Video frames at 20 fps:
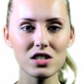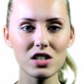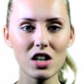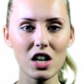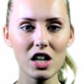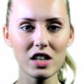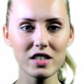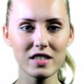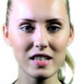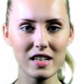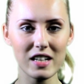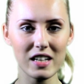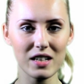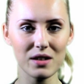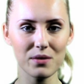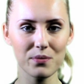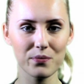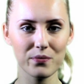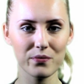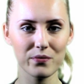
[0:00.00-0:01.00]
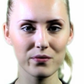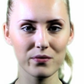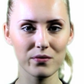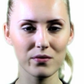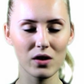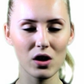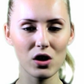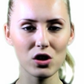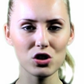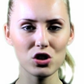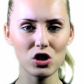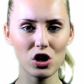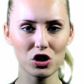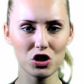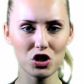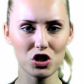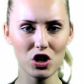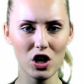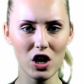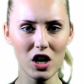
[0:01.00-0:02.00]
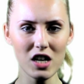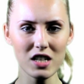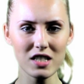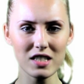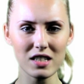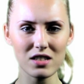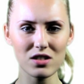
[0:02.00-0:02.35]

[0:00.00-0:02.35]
Dirty. Your shirt